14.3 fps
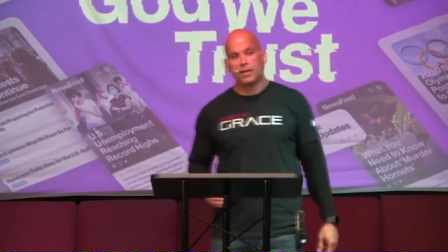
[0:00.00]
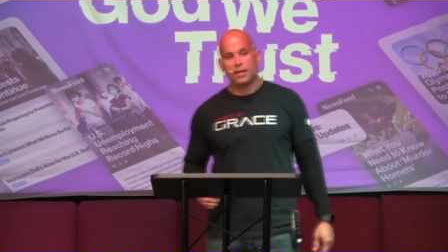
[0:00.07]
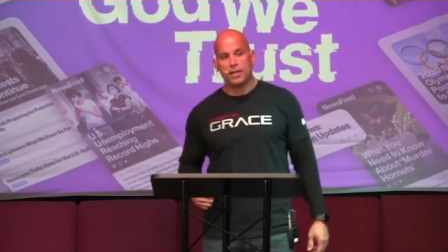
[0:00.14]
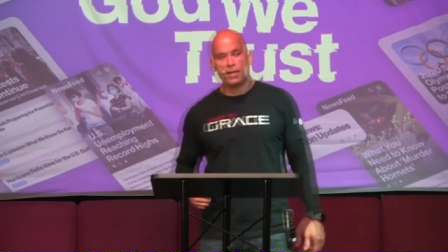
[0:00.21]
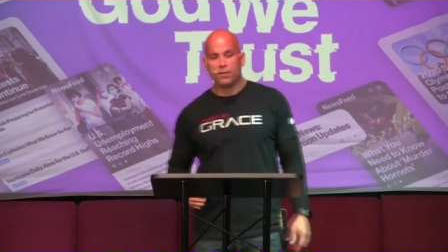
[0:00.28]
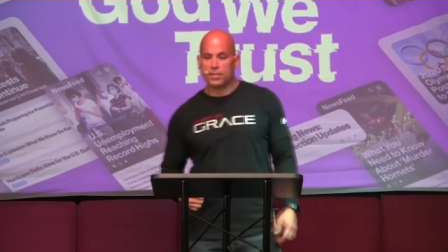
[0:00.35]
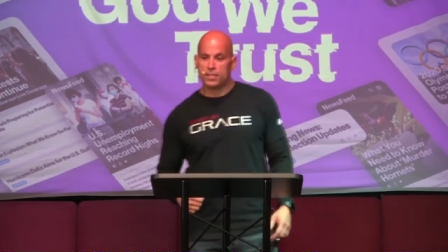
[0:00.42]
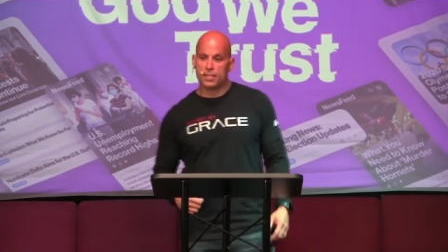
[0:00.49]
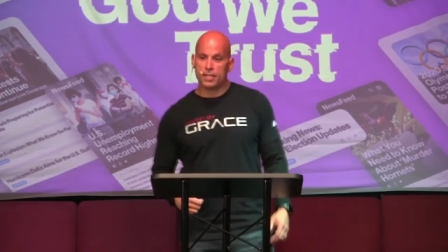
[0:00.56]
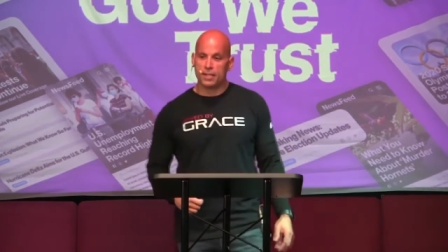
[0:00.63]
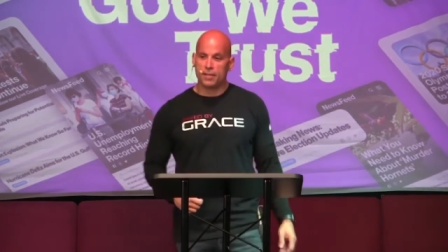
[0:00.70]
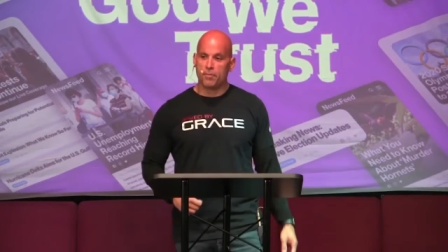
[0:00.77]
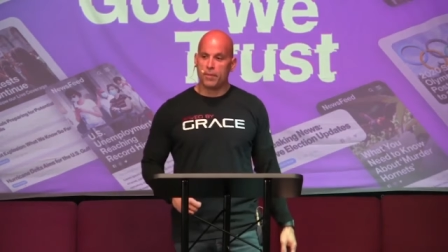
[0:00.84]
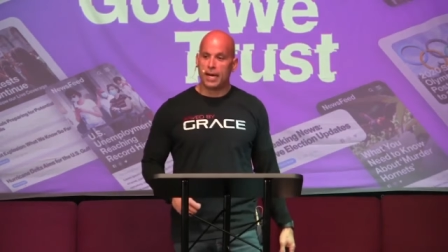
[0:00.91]
and he would sit
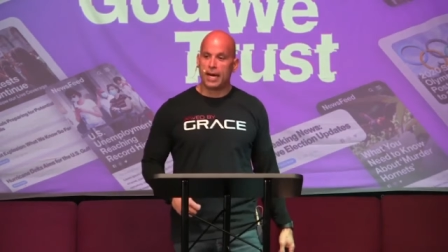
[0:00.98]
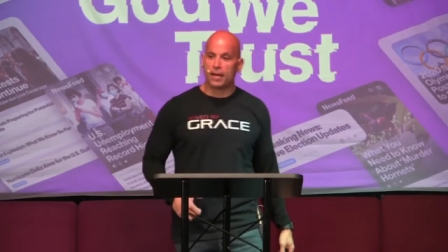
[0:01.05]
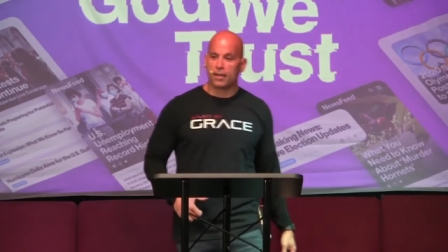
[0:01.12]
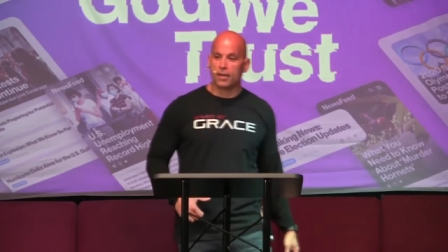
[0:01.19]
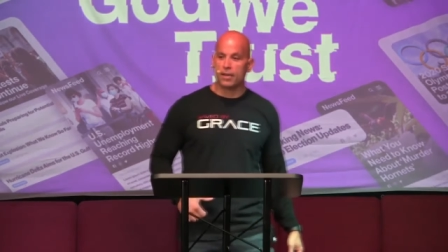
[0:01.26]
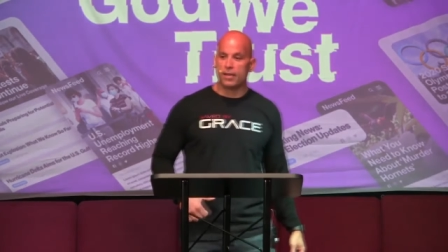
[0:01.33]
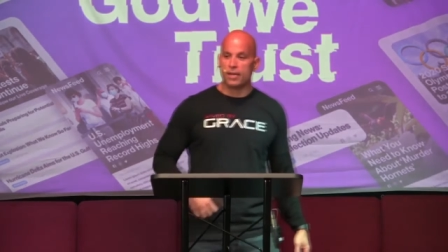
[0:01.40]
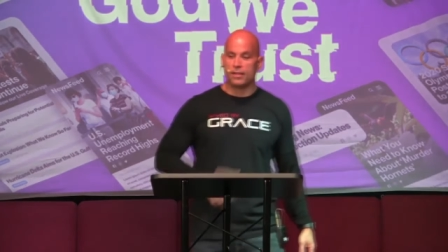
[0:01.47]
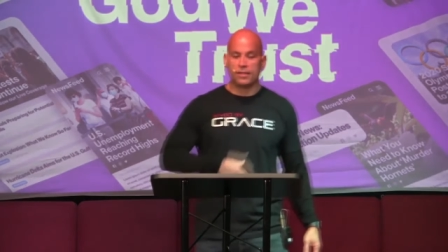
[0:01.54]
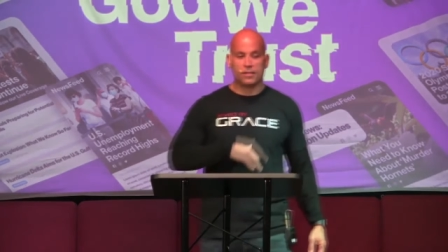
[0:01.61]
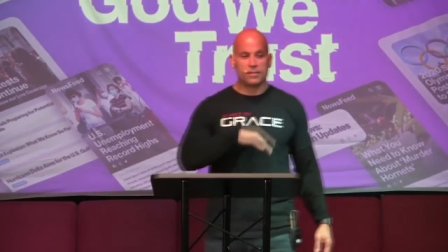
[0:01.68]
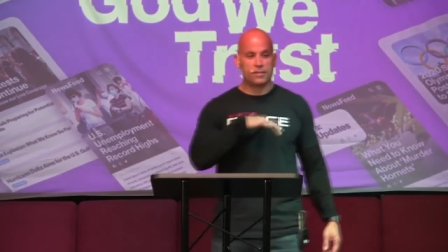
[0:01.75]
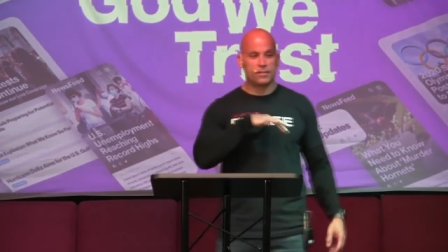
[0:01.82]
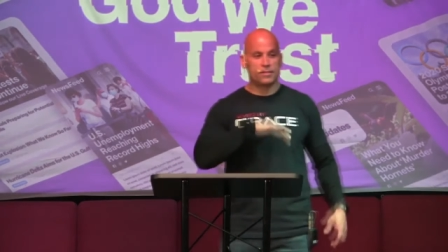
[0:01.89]
in the back. He had
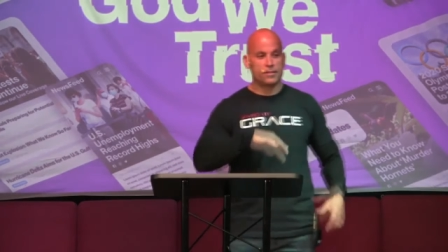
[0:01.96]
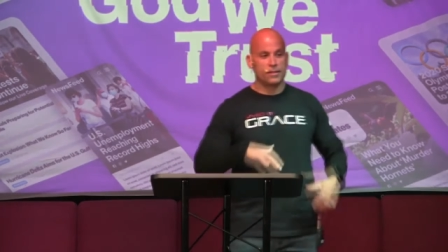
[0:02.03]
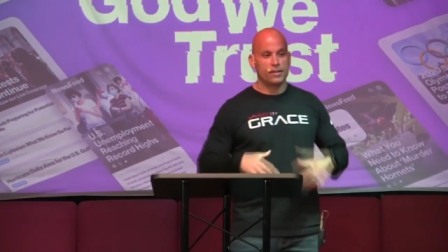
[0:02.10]
this